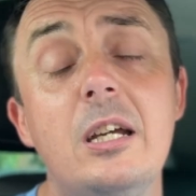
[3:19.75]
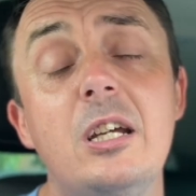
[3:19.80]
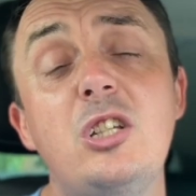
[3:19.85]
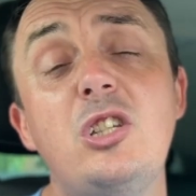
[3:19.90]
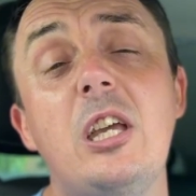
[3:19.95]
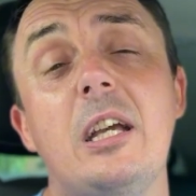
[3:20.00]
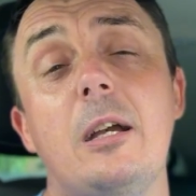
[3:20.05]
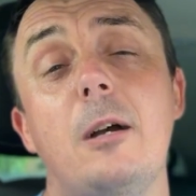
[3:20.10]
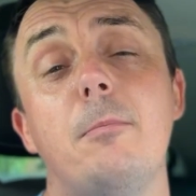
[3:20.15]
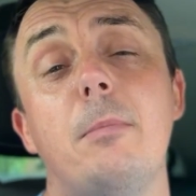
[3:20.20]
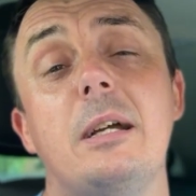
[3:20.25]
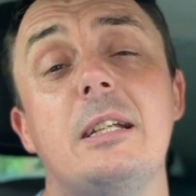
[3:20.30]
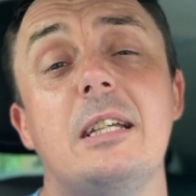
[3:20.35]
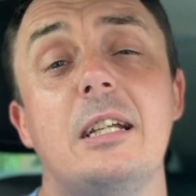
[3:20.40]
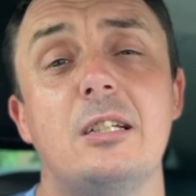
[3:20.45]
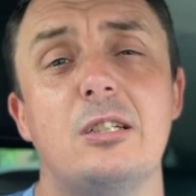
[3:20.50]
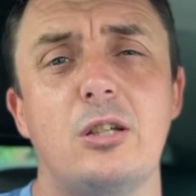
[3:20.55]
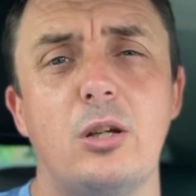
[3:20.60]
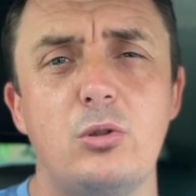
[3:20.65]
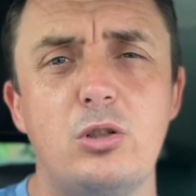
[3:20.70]
Check out
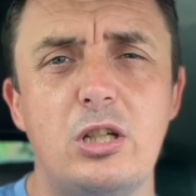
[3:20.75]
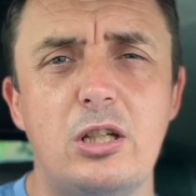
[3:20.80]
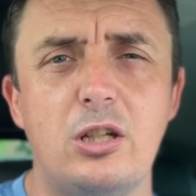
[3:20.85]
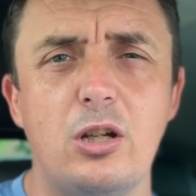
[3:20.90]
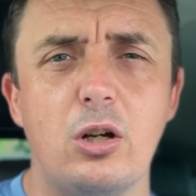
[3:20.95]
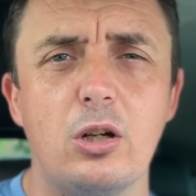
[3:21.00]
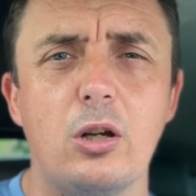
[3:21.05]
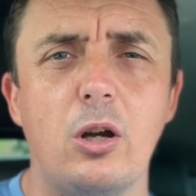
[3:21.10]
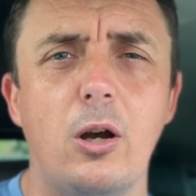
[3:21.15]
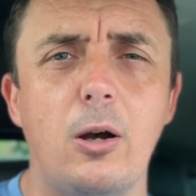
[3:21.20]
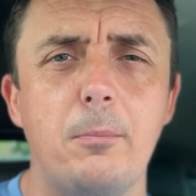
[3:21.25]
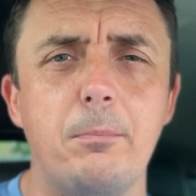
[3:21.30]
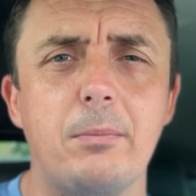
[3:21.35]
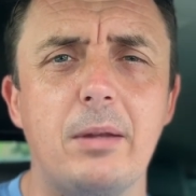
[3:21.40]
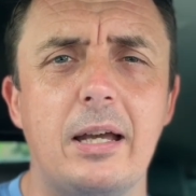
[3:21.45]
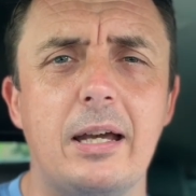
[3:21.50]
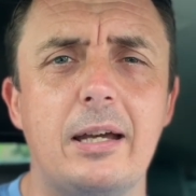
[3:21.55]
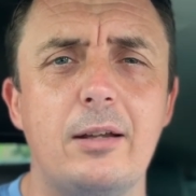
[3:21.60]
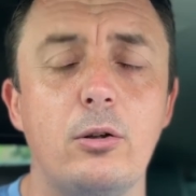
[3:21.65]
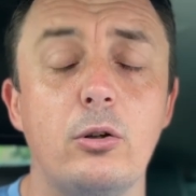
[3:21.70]
mytenniscoaching.com.
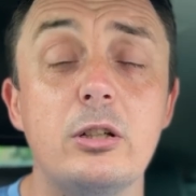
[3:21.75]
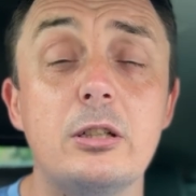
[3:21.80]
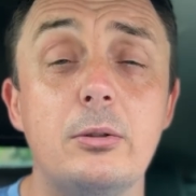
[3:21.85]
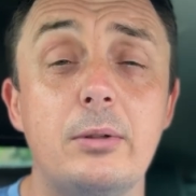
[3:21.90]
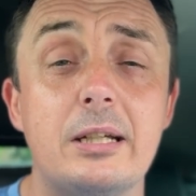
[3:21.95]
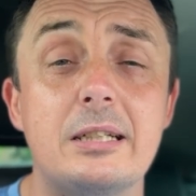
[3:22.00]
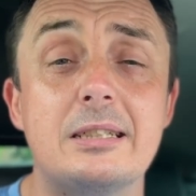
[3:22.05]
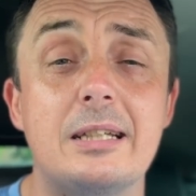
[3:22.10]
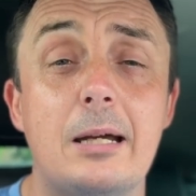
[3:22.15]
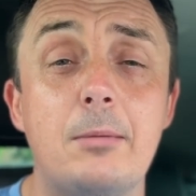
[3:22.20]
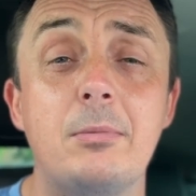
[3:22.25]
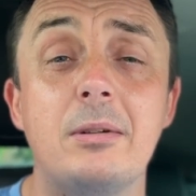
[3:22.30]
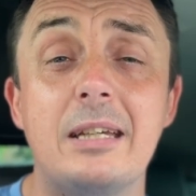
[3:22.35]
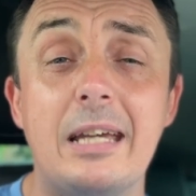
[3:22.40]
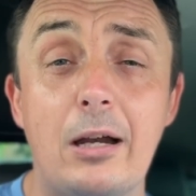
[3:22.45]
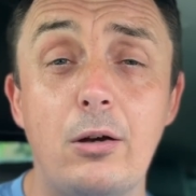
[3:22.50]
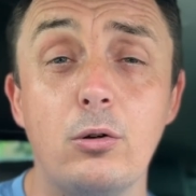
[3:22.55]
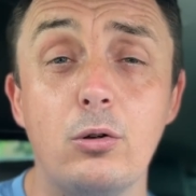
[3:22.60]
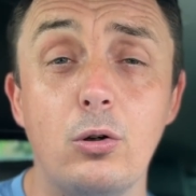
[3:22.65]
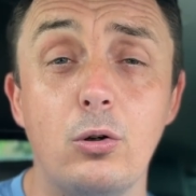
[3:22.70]
And until next time,
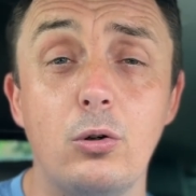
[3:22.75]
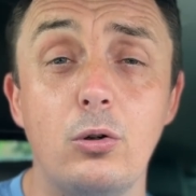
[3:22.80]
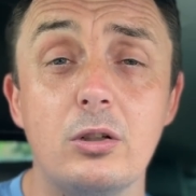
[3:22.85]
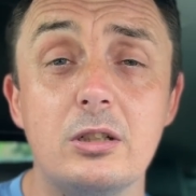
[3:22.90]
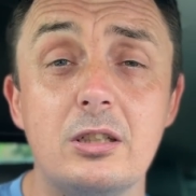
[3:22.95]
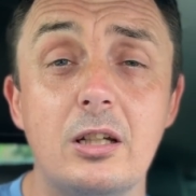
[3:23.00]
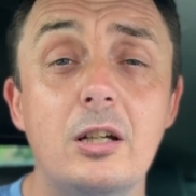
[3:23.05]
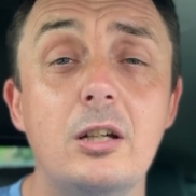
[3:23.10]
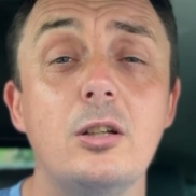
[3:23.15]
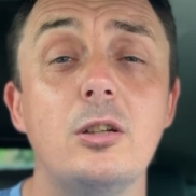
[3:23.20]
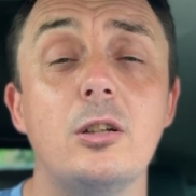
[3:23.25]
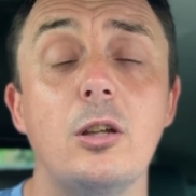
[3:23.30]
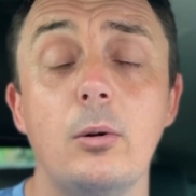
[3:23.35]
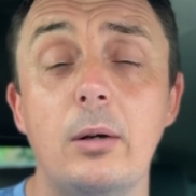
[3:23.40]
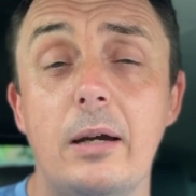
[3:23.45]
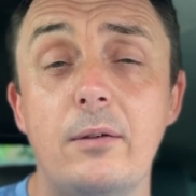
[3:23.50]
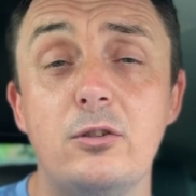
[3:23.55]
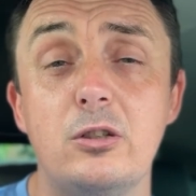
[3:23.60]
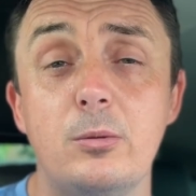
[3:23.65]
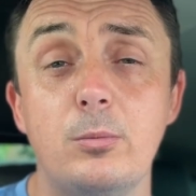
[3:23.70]
get on court, don't
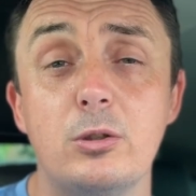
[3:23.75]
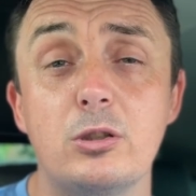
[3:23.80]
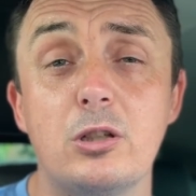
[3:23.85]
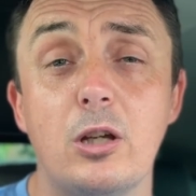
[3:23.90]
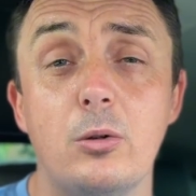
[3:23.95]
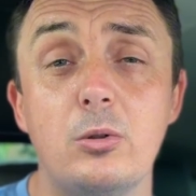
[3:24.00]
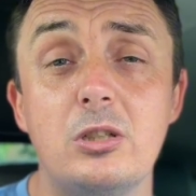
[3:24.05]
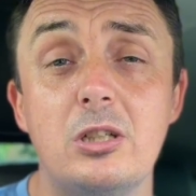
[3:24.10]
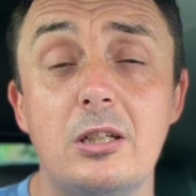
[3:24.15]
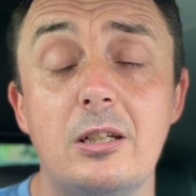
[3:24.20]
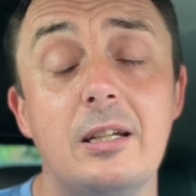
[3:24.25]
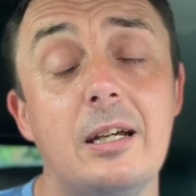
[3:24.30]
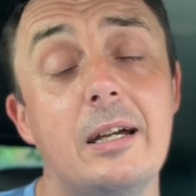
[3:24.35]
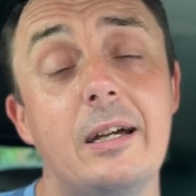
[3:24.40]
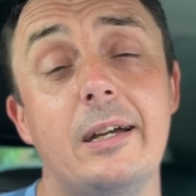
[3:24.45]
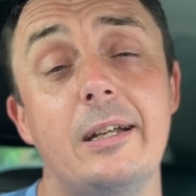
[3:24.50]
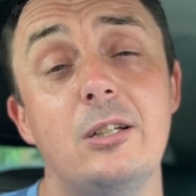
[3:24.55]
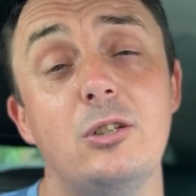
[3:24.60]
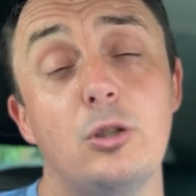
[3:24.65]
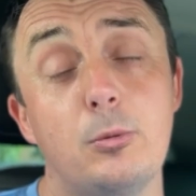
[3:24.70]
have too much coaching,
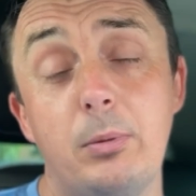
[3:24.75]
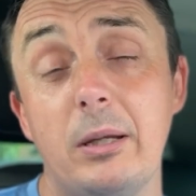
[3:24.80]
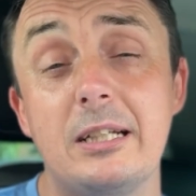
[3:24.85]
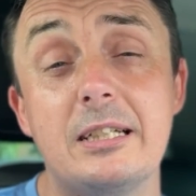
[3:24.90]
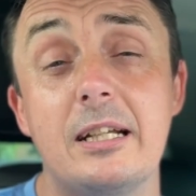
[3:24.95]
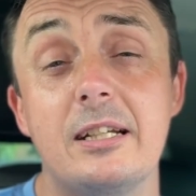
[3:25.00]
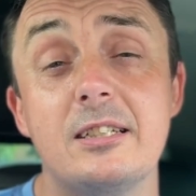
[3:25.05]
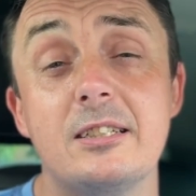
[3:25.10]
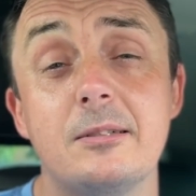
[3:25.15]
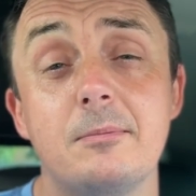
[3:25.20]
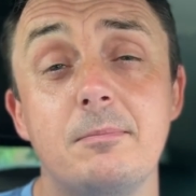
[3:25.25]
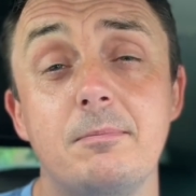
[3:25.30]
and just play tennis.